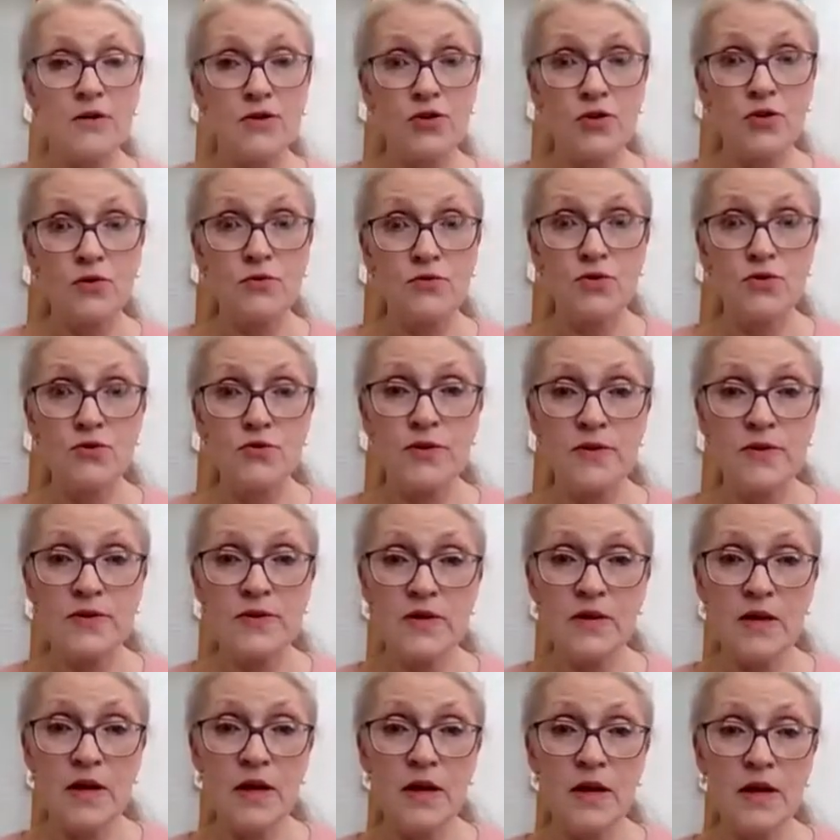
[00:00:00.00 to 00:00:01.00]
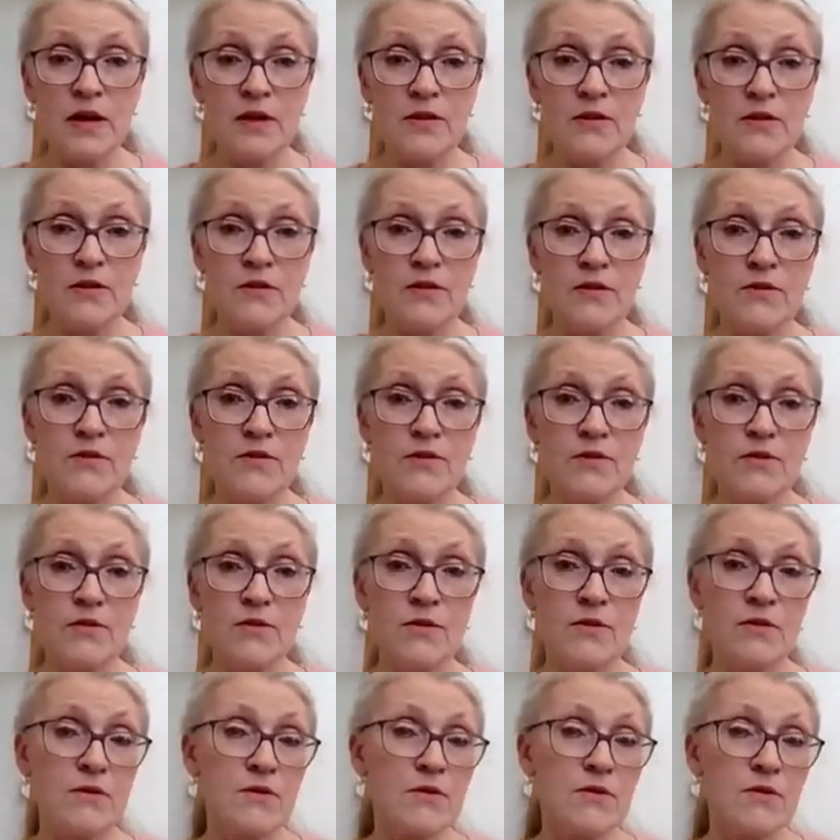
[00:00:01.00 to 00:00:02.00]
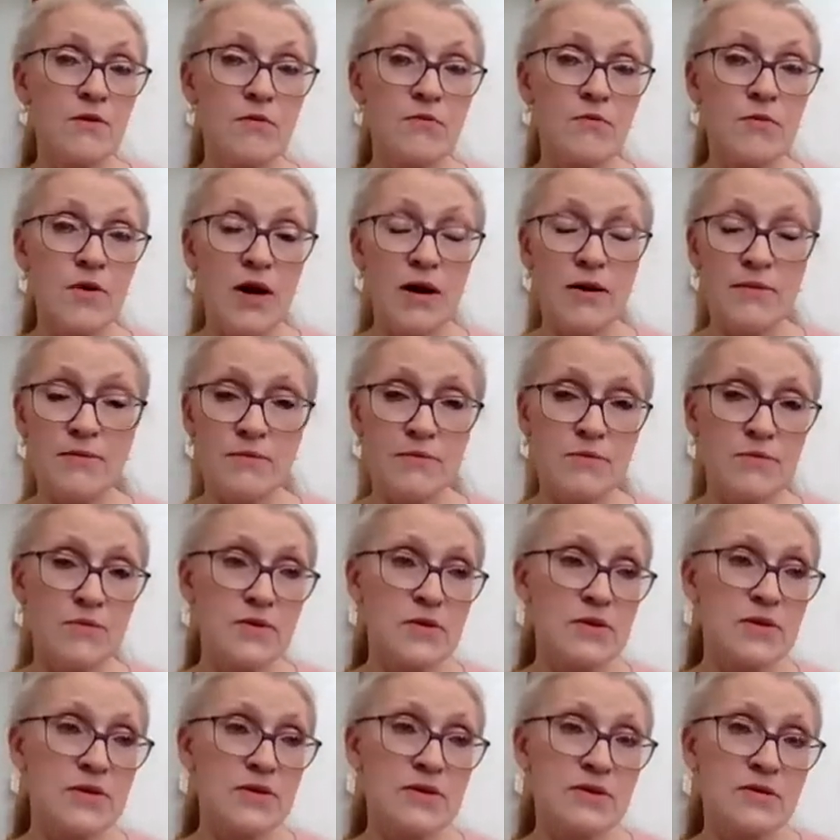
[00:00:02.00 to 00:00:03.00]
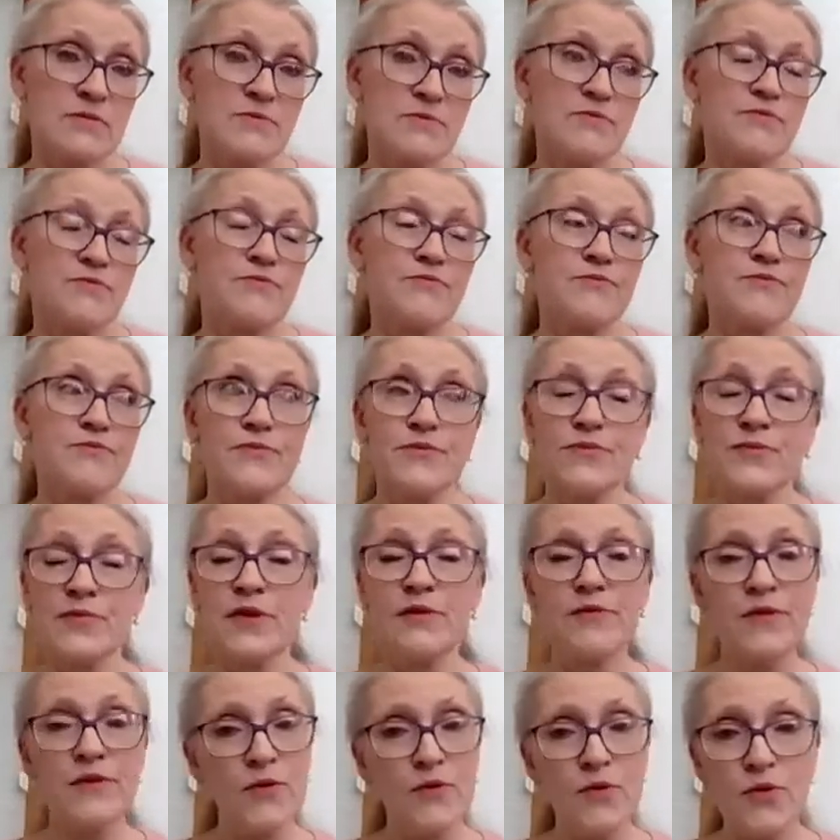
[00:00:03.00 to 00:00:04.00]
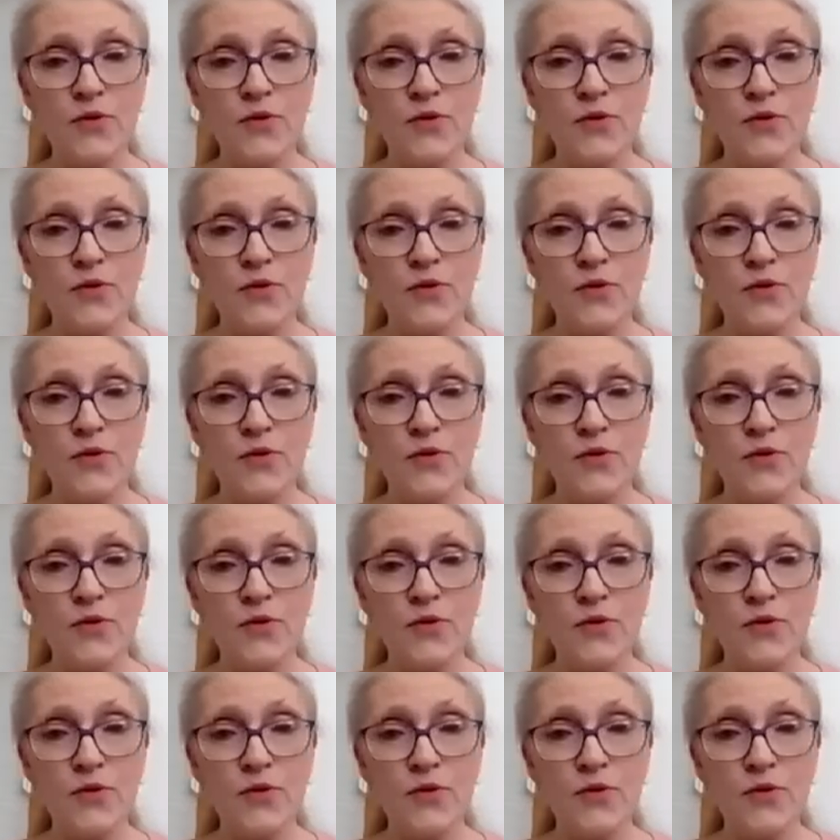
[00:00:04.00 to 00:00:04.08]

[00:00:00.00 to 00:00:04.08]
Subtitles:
Don't do this in your mom's living